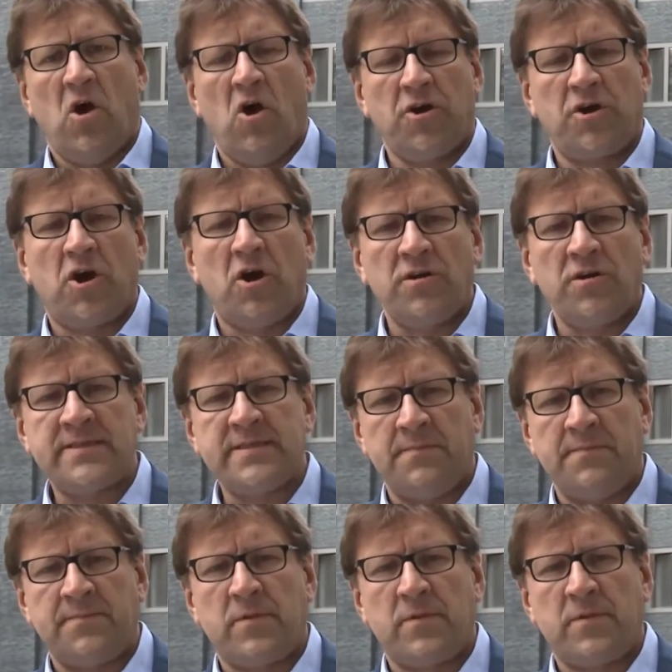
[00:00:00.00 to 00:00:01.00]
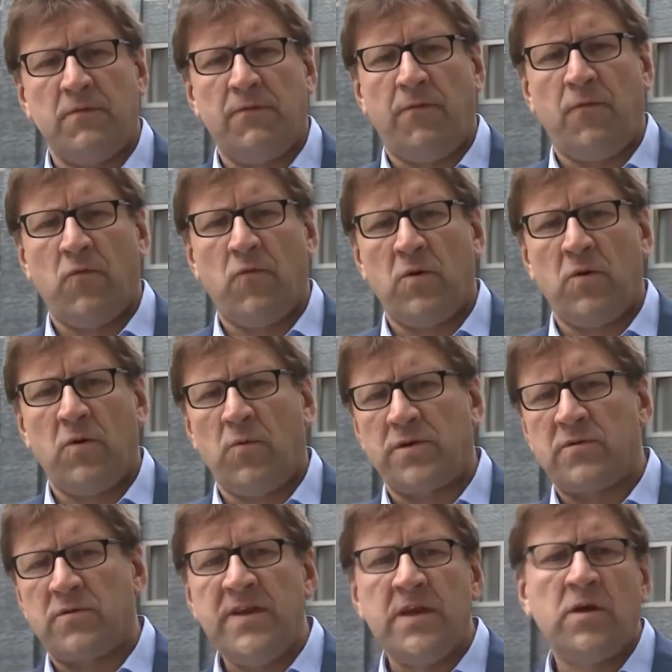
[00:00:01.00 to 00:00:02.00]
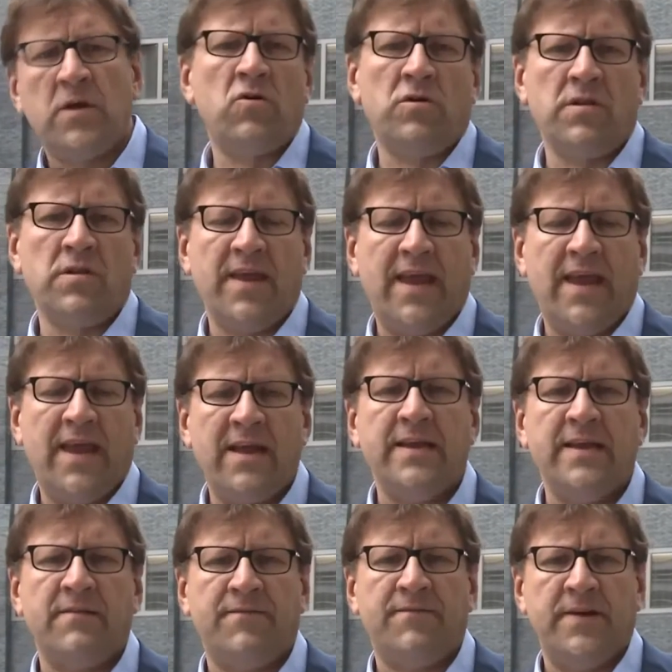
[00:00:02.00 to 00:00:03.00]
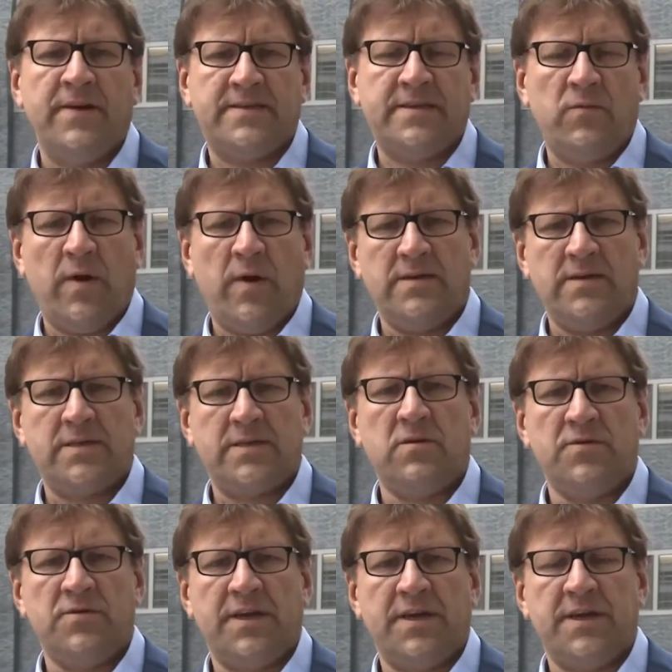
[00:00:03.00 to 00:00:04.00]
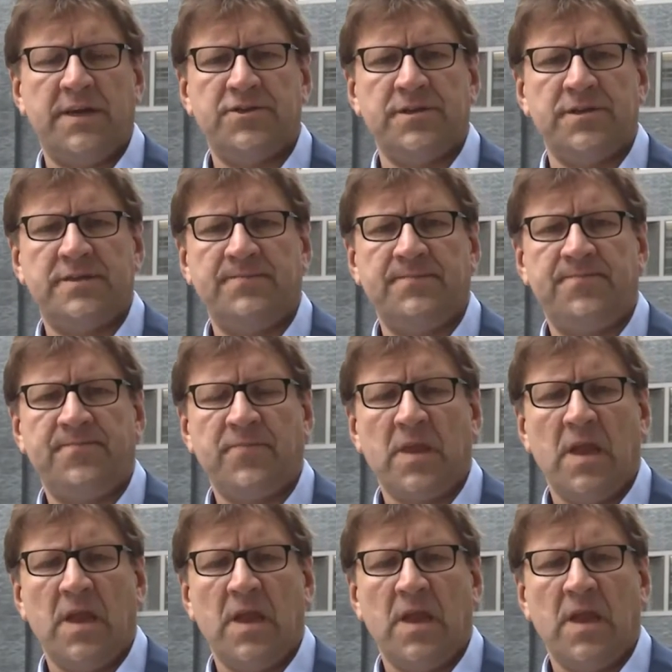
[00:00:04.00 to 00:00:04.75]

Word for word: on concepts for what we call the air interface in wireless communications.